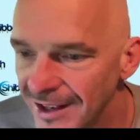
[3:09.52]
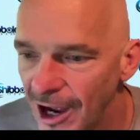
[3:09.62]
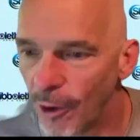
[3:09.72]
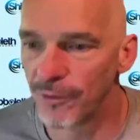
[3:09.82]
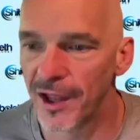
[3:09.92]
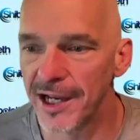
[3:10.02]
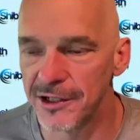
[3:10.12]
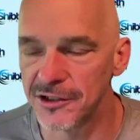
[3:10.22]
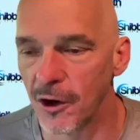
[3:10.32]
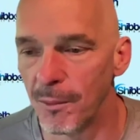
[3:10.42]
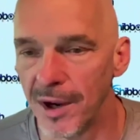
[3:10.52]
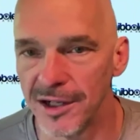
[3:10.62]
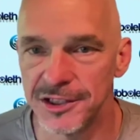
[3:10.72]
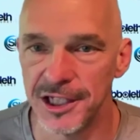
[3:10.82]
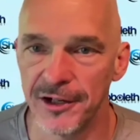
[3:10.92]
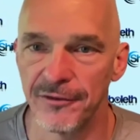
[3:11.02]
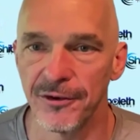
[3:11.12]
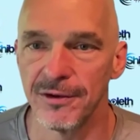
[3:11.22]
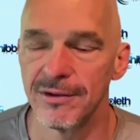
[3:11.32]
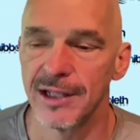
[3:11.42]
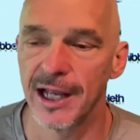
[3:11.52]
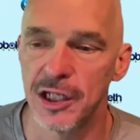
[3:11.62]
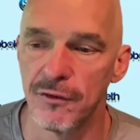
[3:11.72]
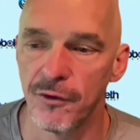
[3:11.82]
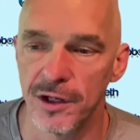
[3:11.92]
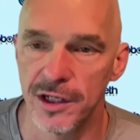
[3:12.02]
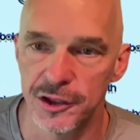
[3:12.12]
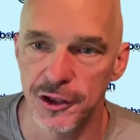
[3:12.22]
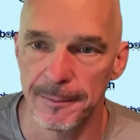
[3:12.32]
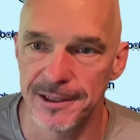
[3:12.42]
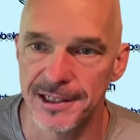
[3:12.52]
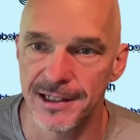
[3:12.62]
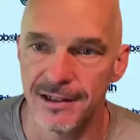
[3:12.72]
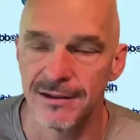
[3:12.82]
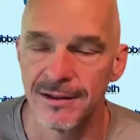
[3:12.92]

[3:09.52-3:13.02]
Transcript: Oh, thank you so much, Jennifer. Thank you for contributing.